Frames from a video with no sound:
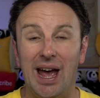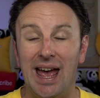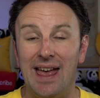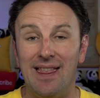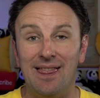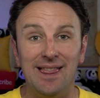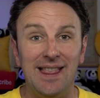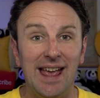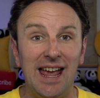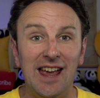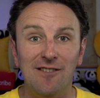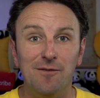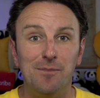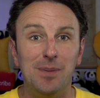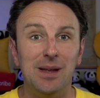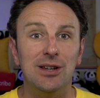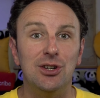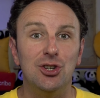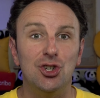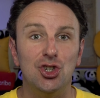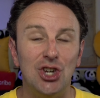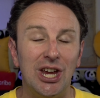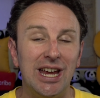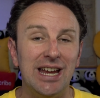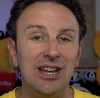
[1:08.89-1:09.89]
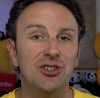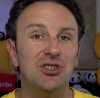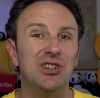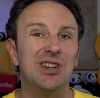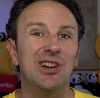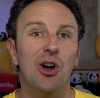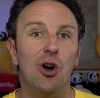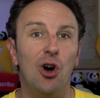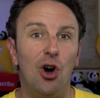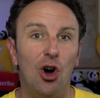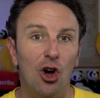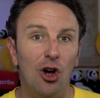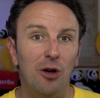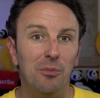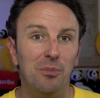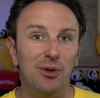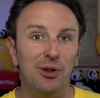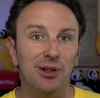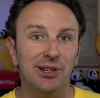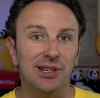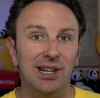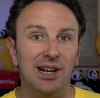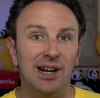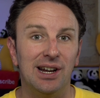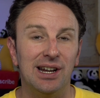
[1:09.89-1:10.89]
And they've been changing
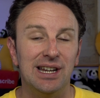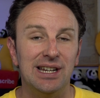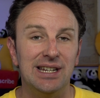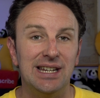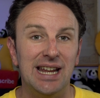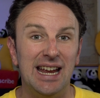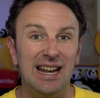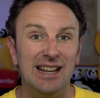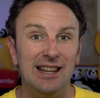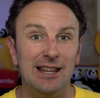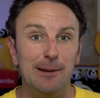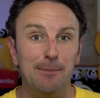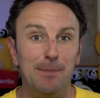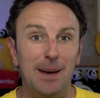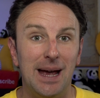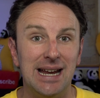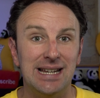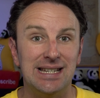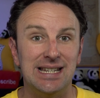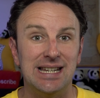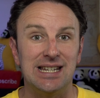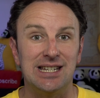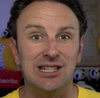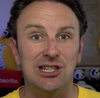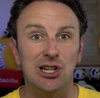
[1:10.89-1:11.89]
almost on a daily basis.